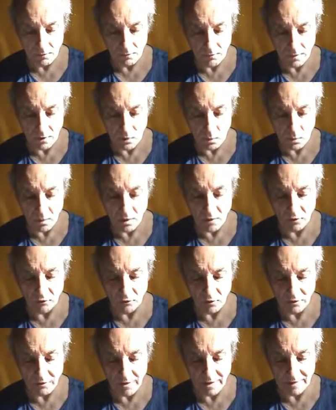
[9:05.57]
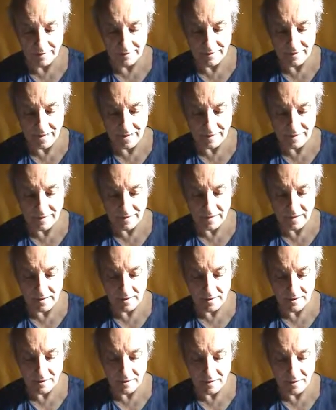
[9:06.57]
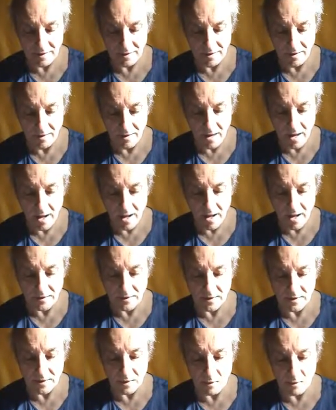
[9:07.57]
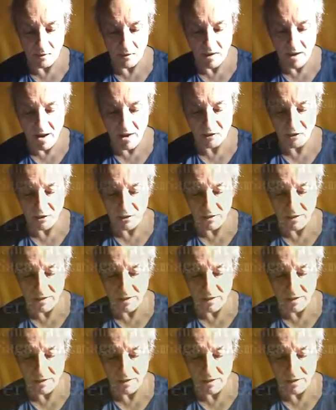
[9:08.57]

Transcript: Verse 199 says, as in a mirage in